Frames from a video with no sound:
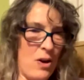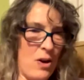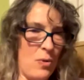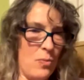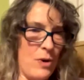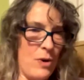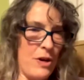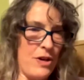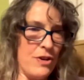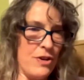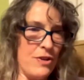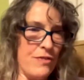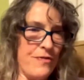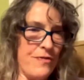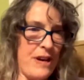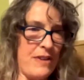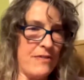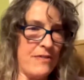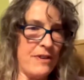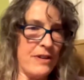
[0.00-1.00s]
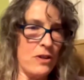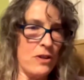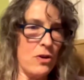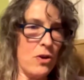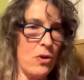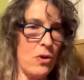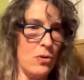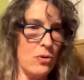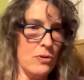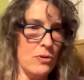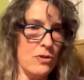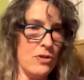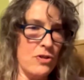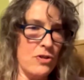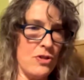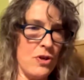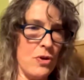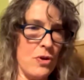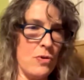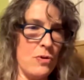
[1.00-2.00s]
What are your favorite cold
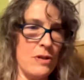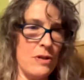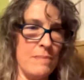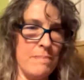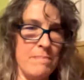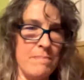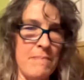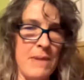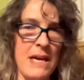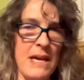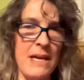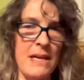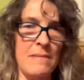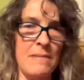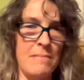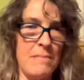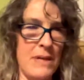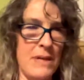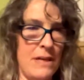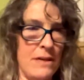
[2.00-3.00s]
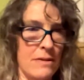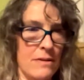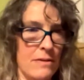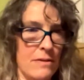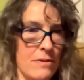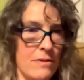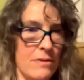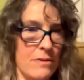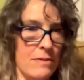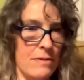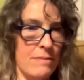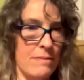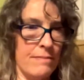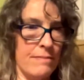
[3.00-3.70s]
soak main meals?